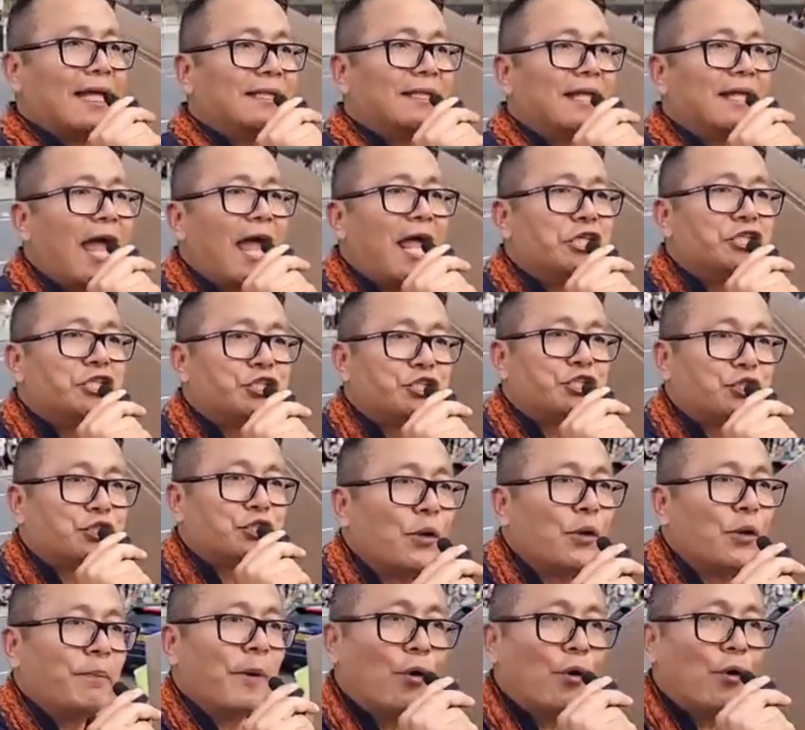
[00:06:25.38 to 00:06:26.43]
they
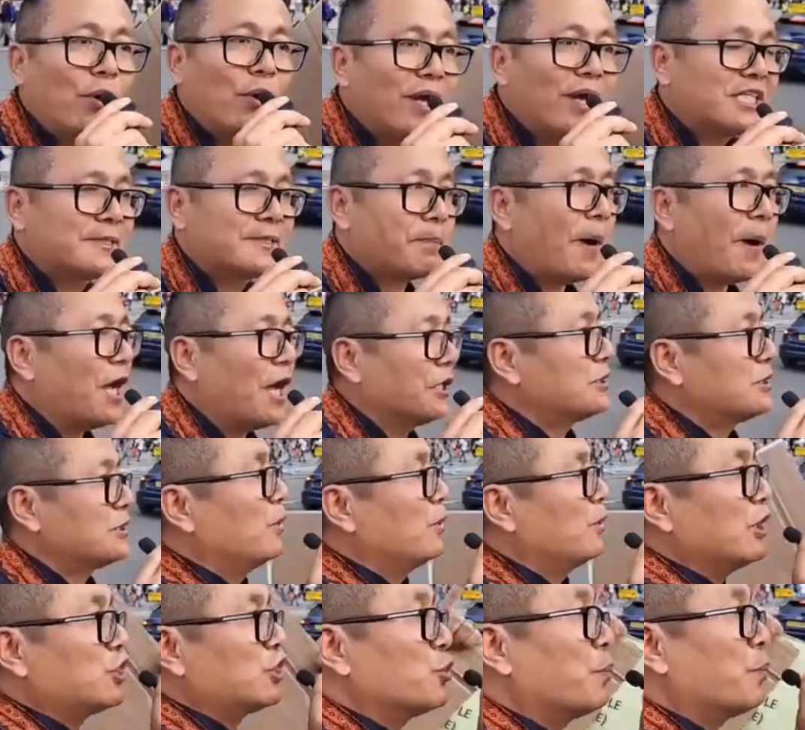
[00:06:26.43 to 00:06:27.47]
should be responsible,
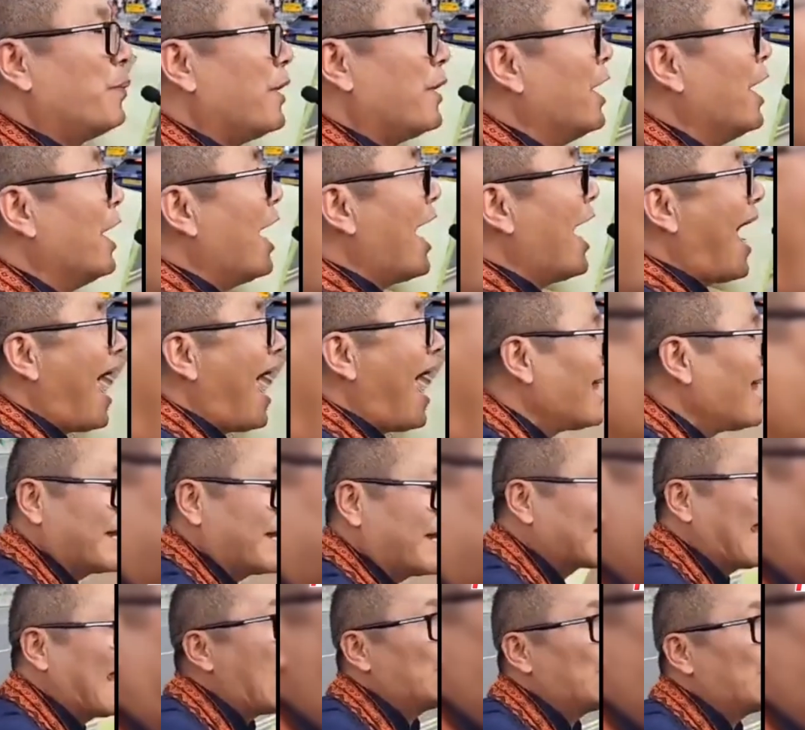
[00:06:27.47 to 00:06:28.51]
they should be held
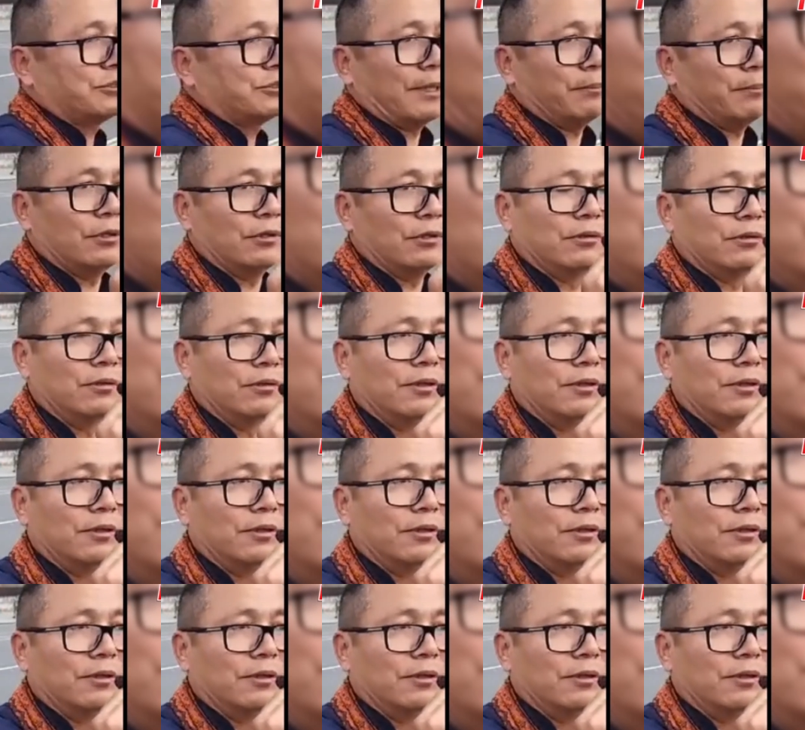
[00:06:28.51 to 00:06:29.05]
accountable.